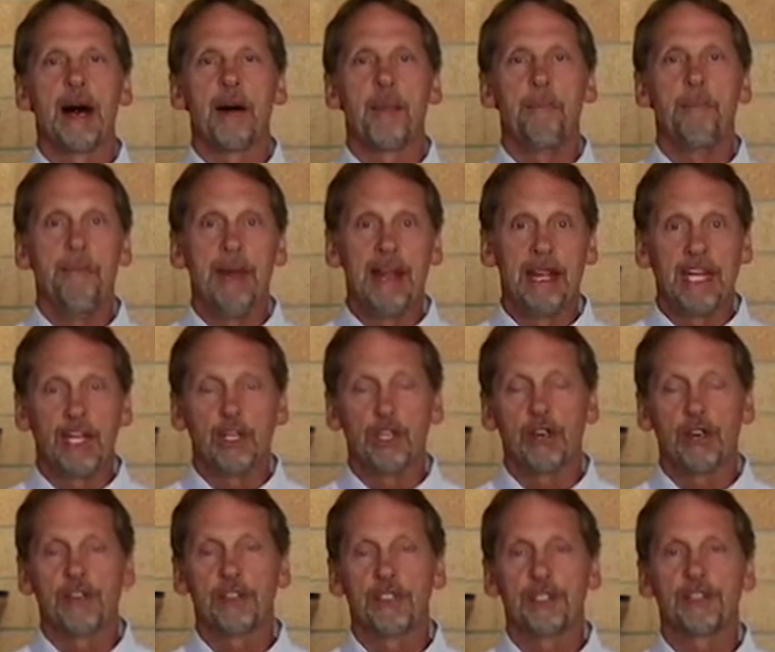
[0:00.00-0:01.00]
Many
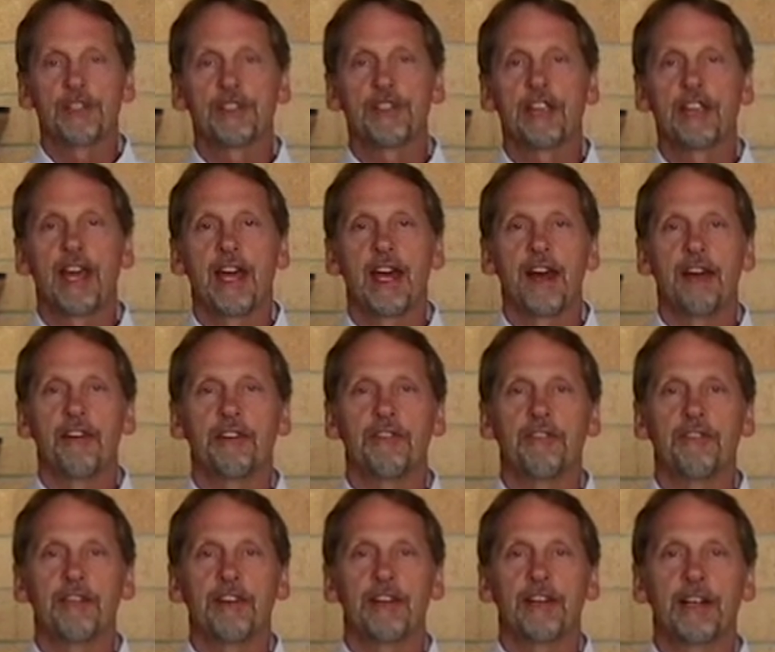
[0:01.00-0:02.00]
churches
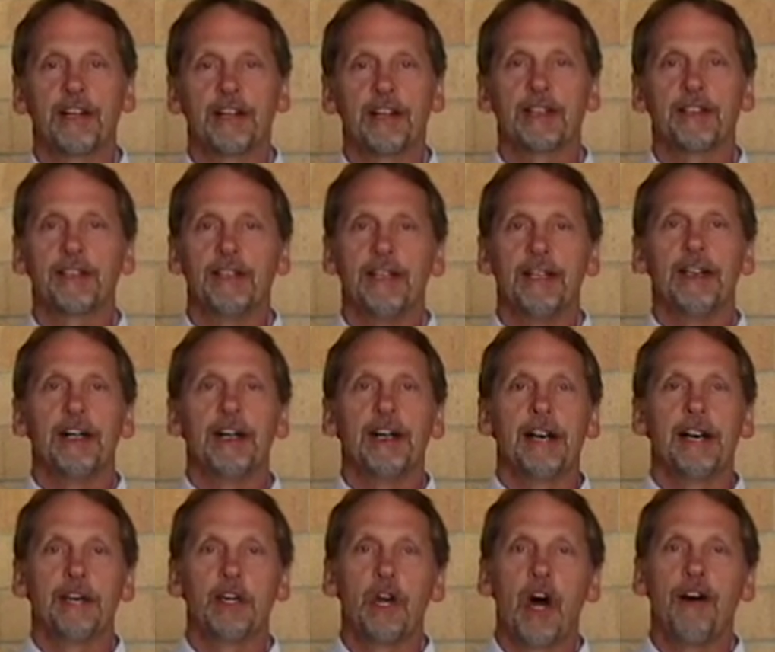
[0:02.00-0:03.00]
have
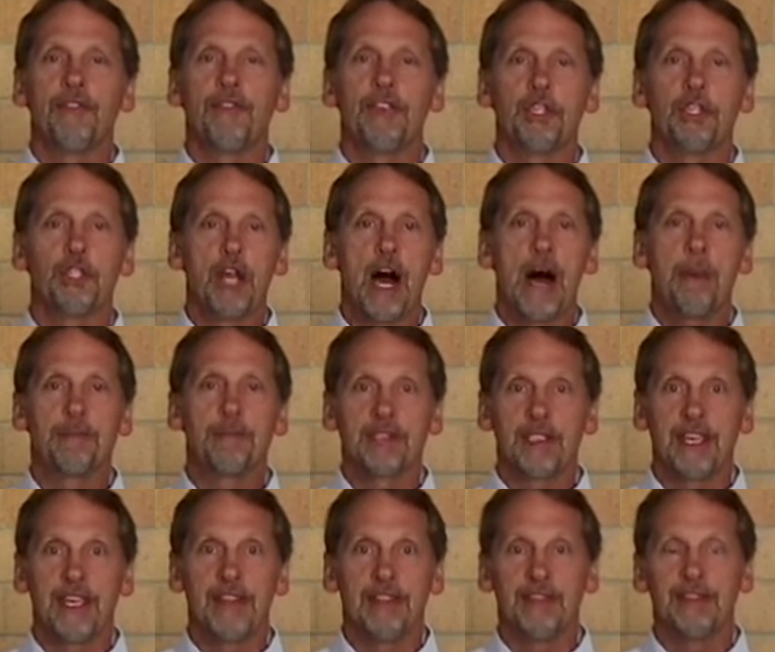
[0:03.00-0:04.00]
coffee
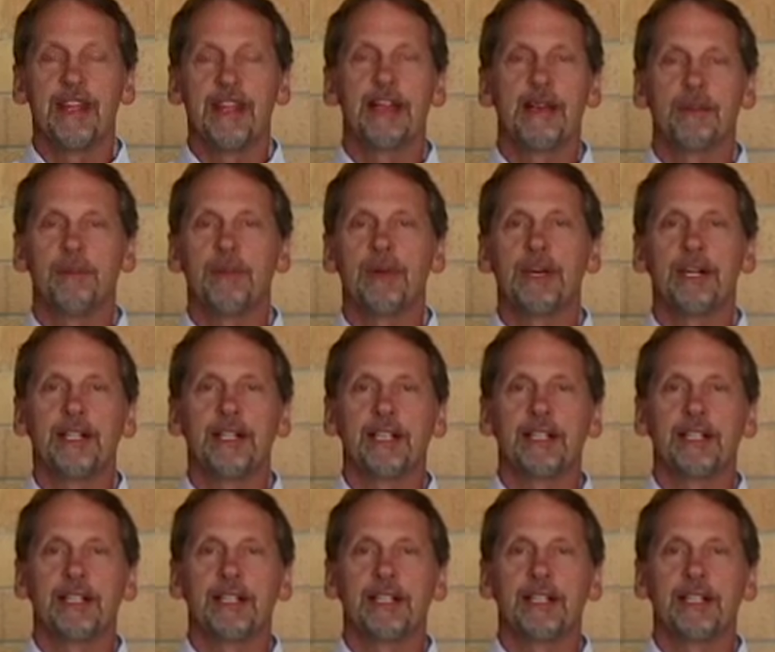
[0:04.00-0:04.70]
shops in them.